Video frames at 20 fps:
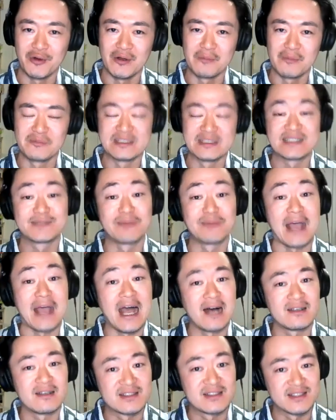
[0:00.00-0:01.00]

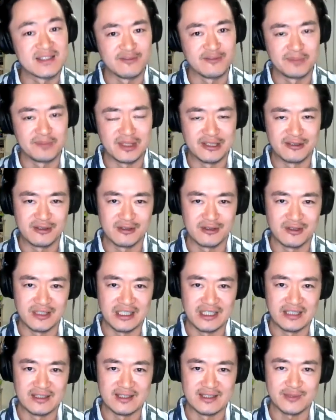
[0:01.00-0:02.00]
spouses of political
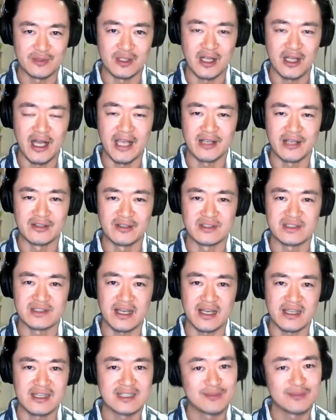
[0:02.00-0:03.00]
leaders relying on
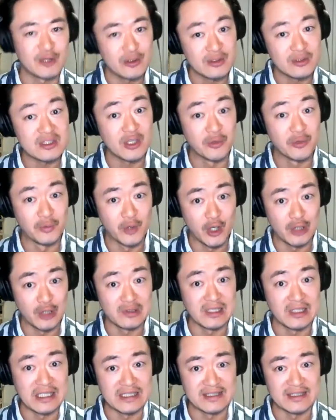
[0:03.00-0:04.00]
psychics, but also world
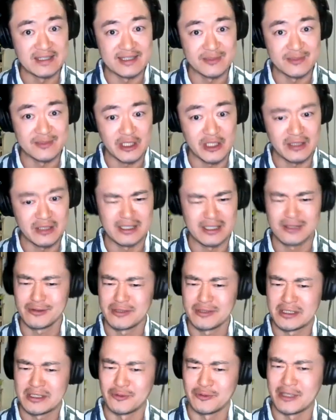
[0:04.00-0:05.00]
leaders as well,
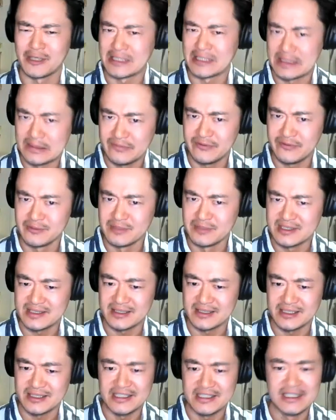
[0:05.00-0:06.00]
including quite
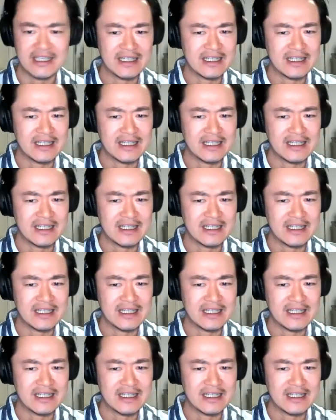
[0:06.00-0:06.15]
infamously